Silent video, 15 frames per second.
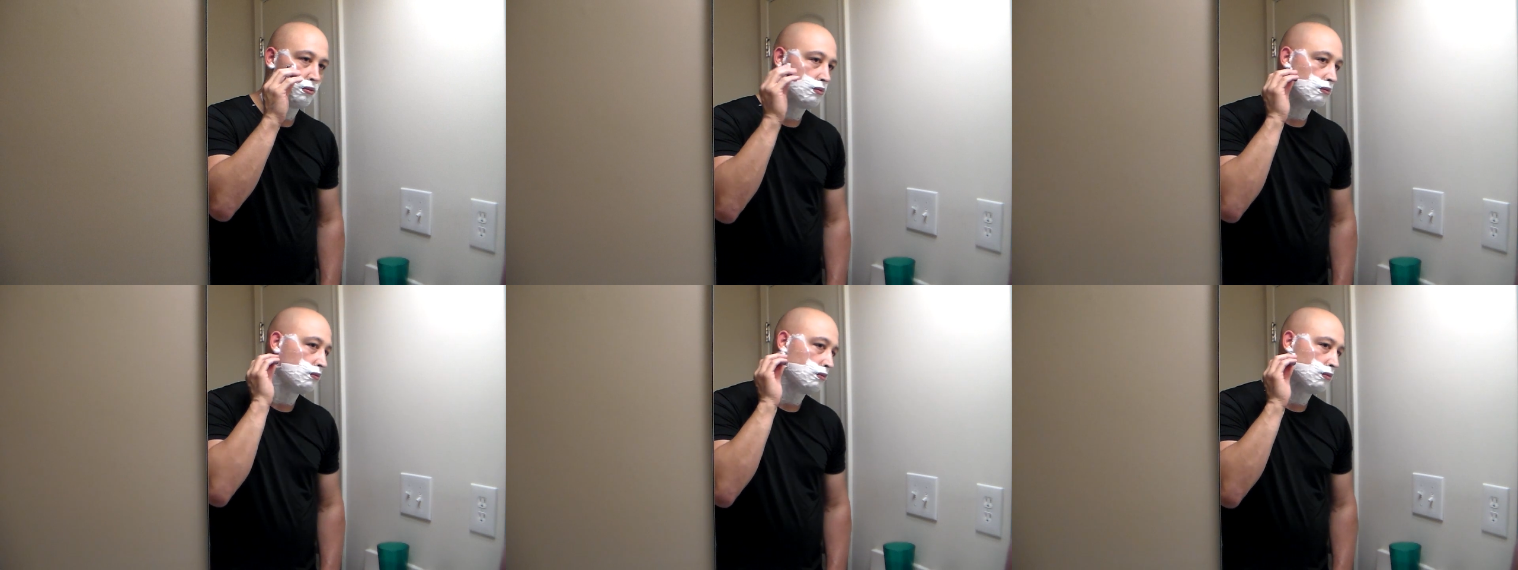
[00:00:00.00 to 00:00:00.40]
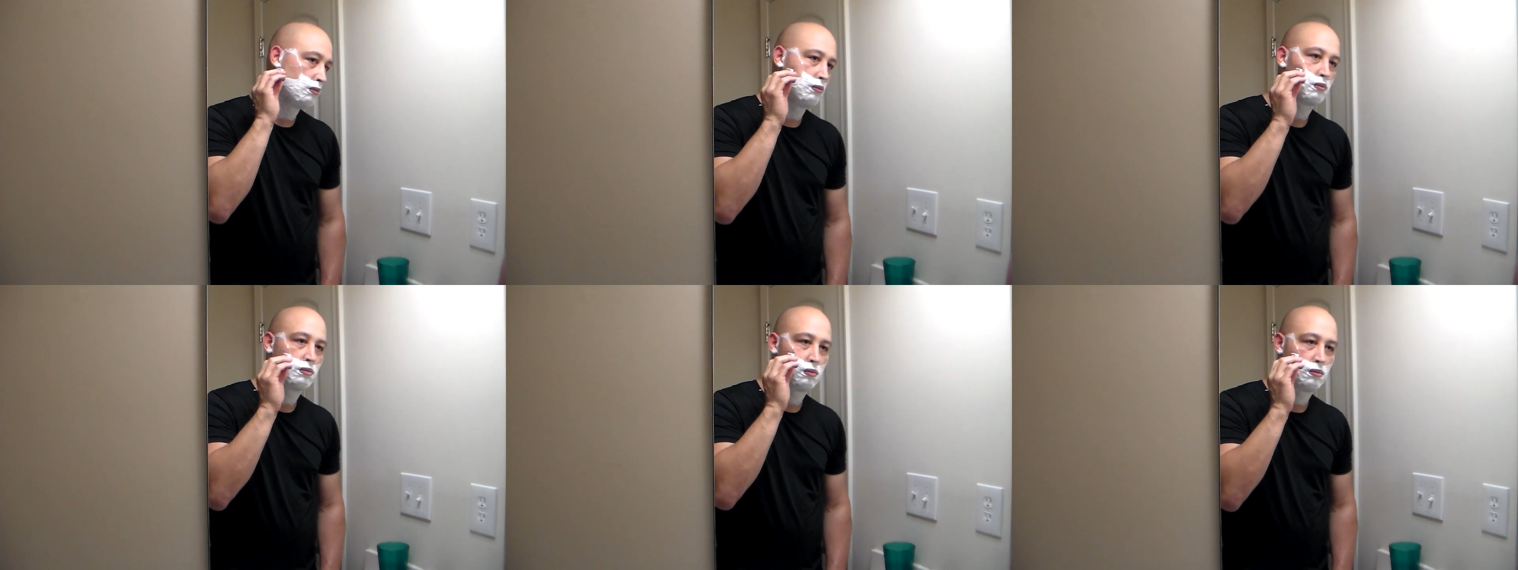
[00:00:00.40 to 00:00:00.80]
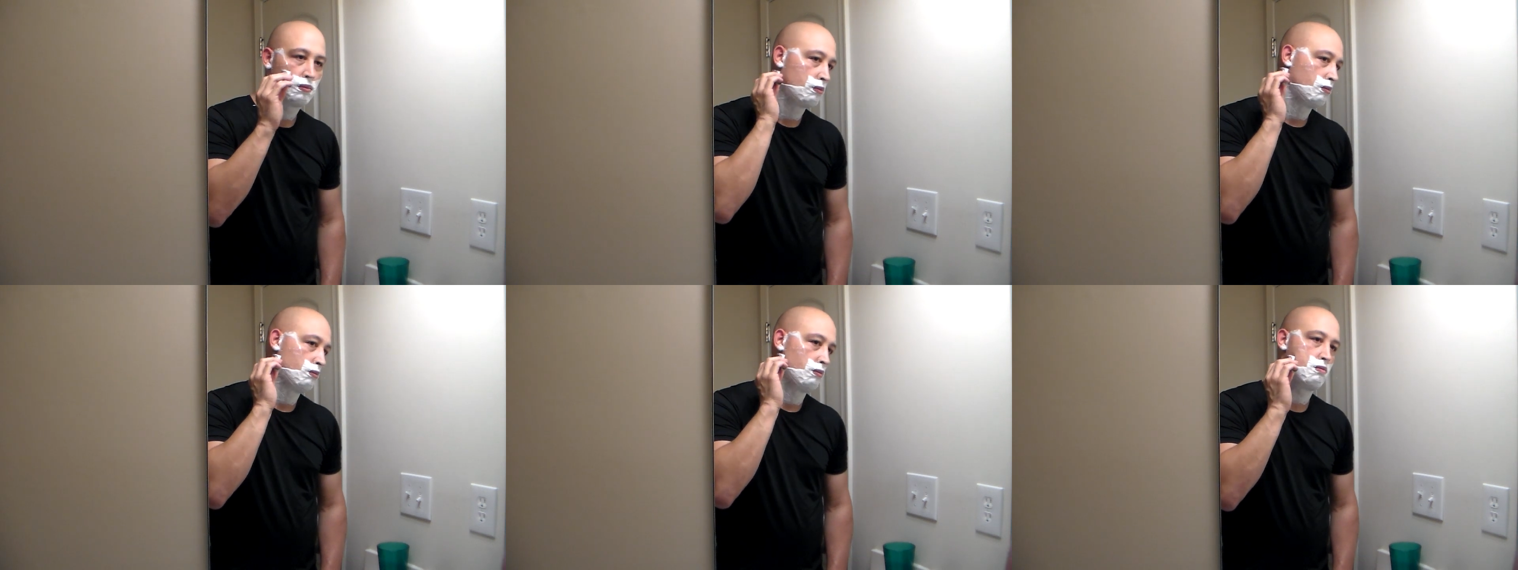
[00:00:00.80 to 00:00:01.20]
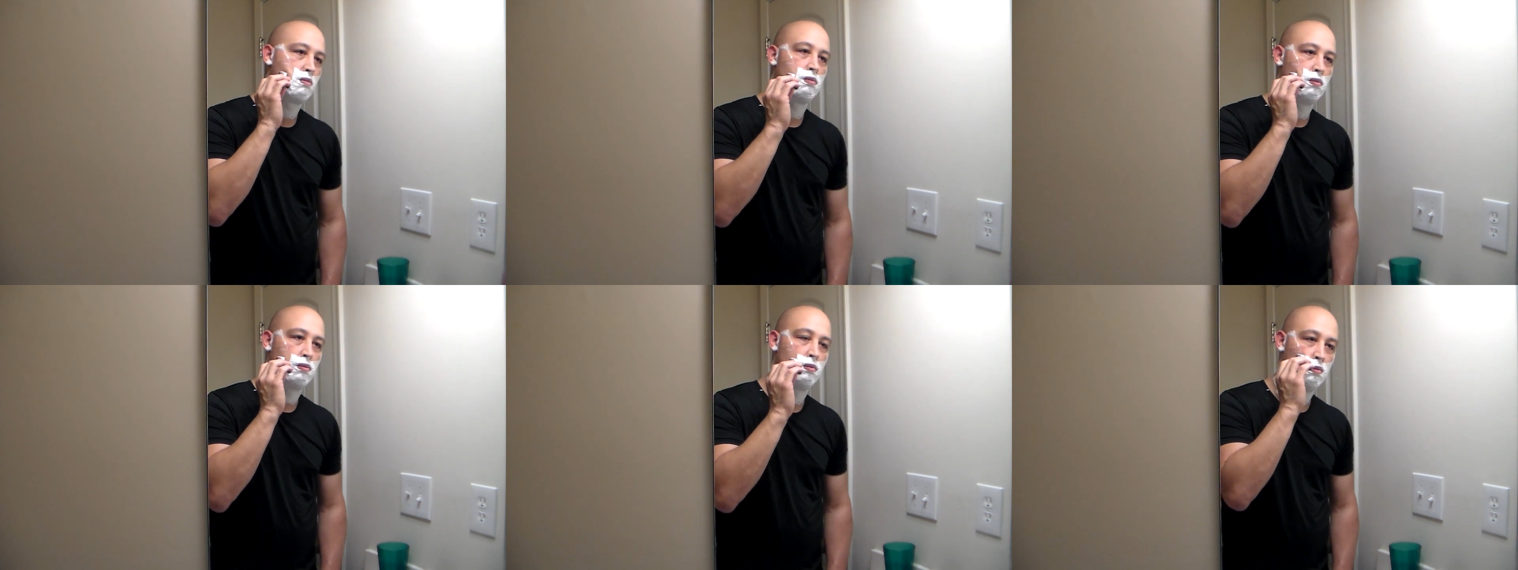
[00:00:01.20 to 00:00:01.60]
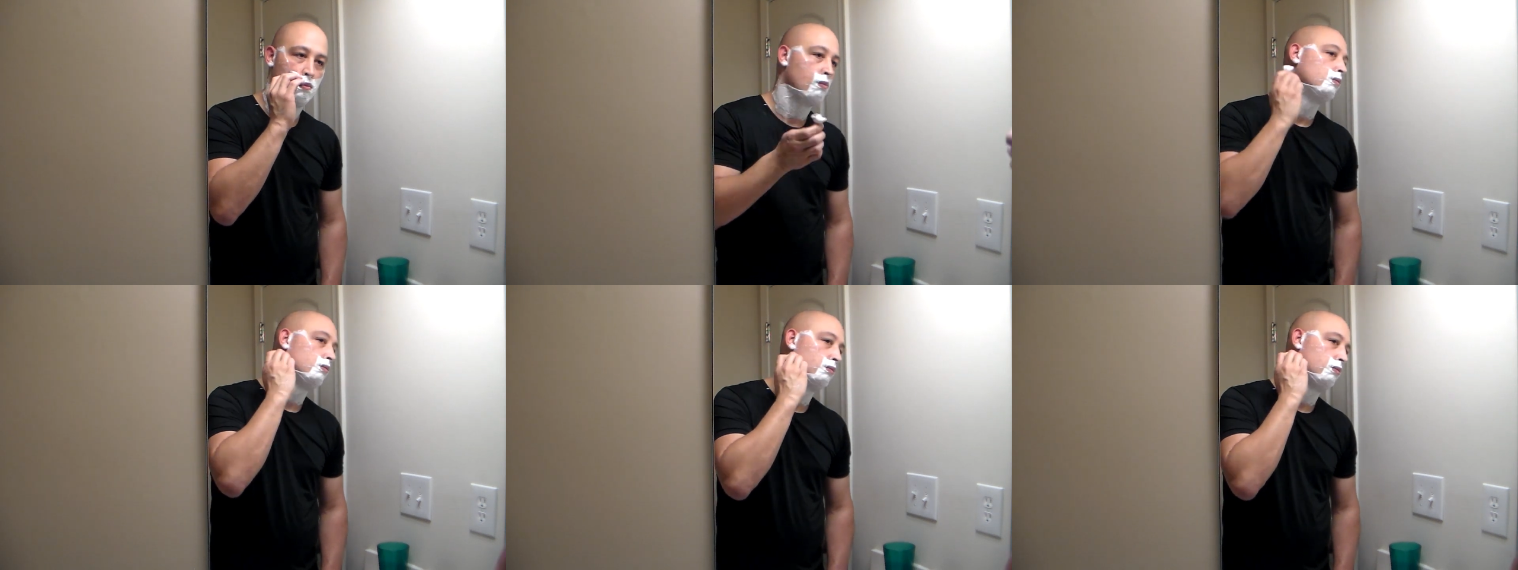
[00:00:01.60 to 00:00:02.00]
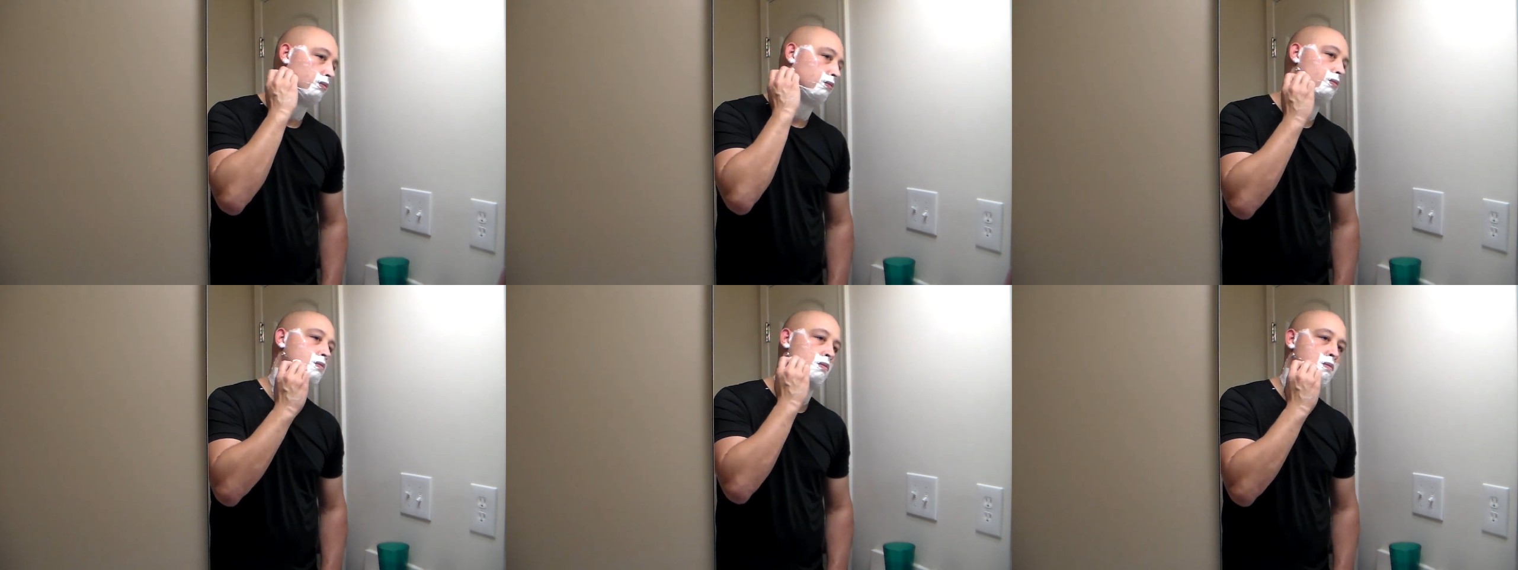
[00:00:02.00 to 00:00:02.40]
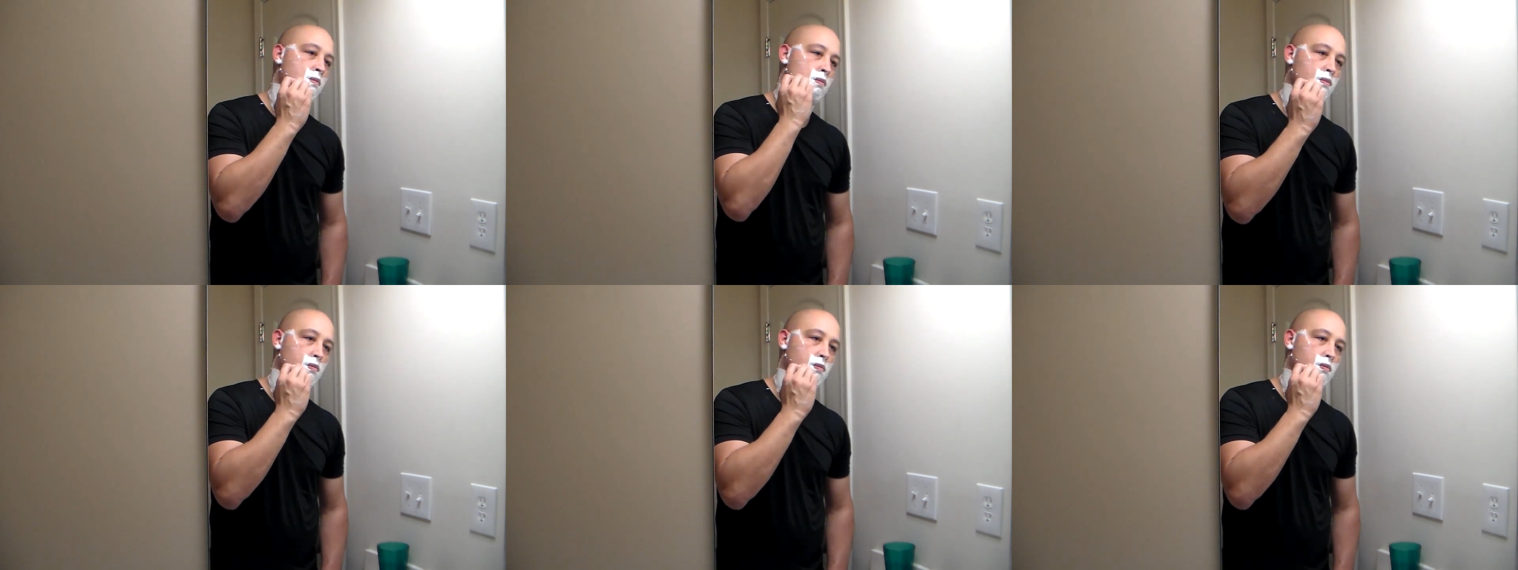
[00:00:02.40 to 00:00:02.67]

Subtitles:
No one is speaking in this clip.